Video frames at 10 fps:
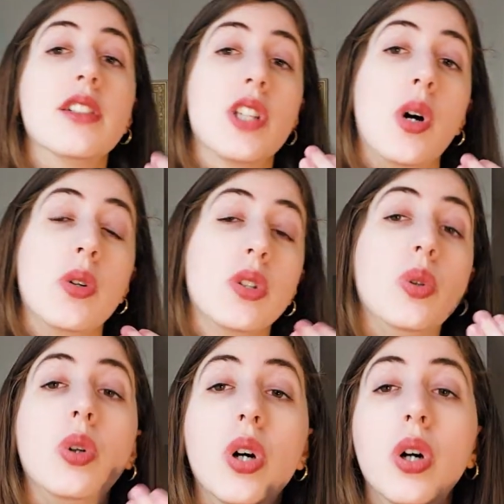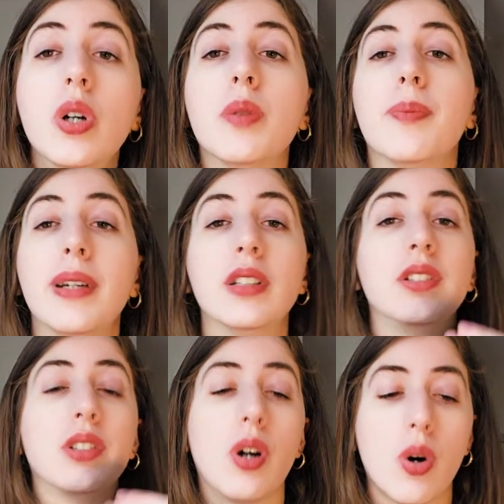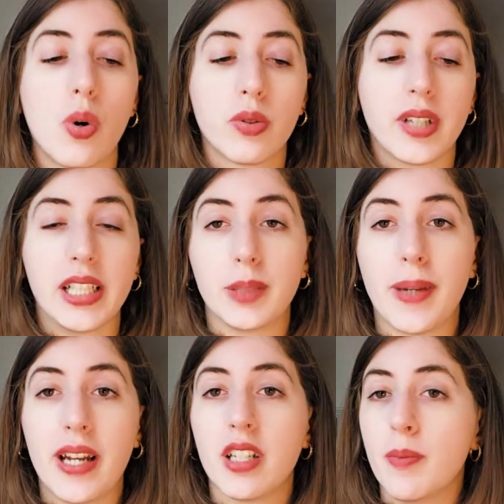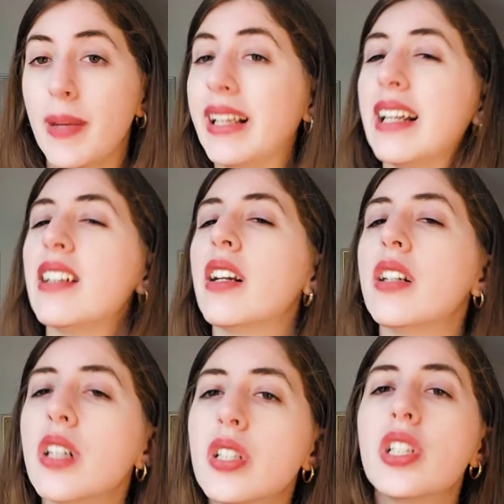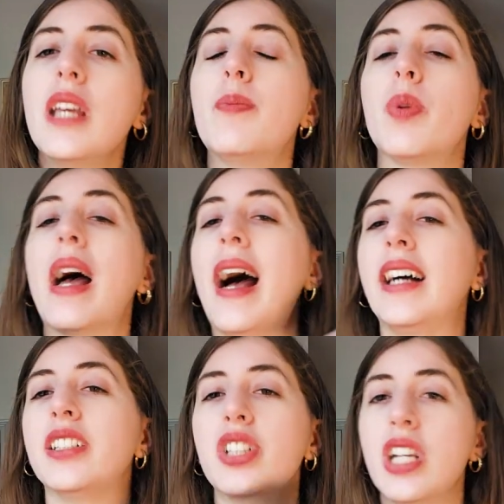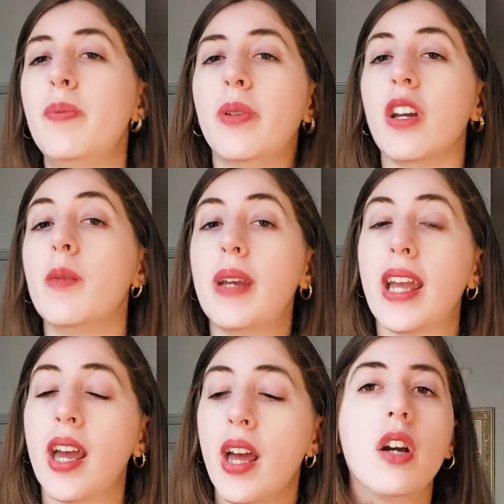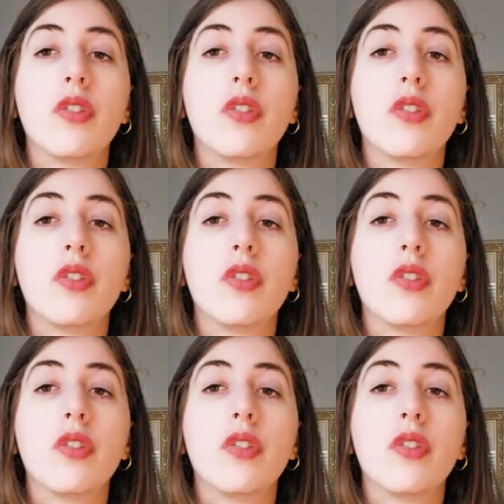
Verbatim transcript: So you could build your own raised bed to make it cheap as cheap can be.